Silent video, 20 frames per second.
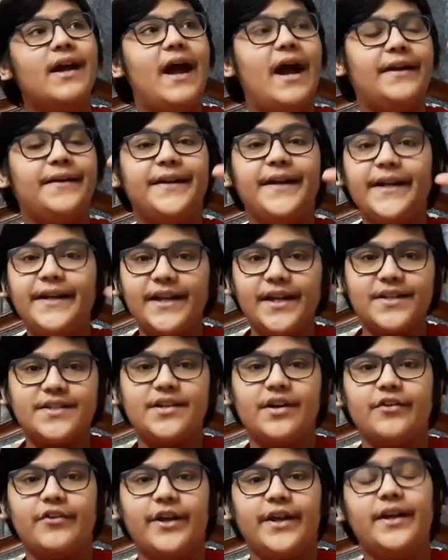and he takes
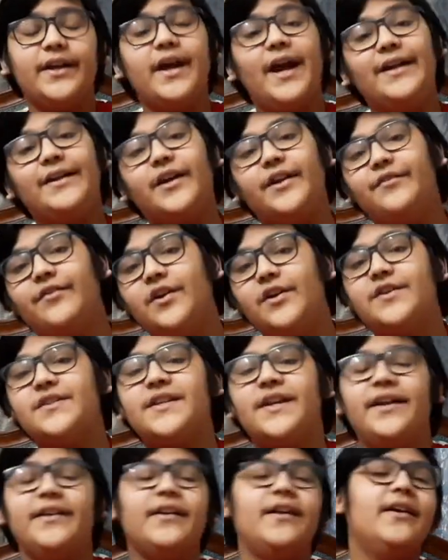the ring and
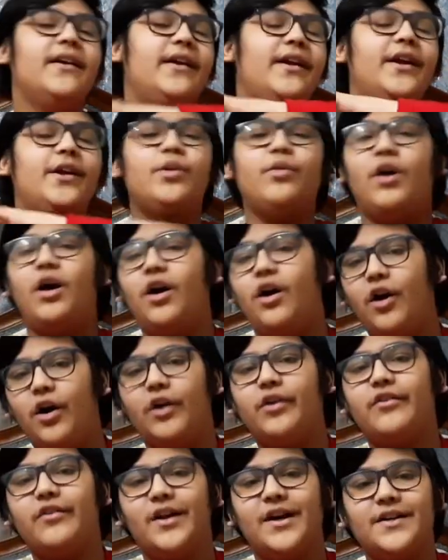converts it into a
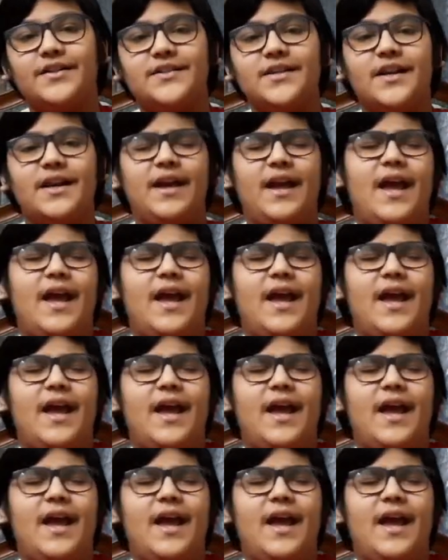Horcrux,